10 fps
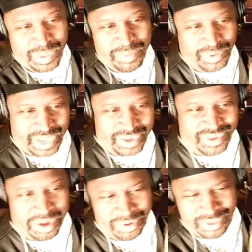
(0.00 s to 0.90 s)
people
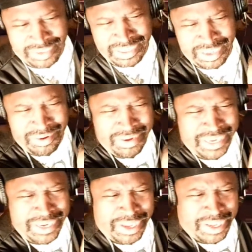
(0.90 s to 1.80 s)
got caught against that. Oh,
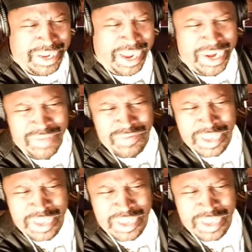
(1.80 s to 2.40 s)
he ain't even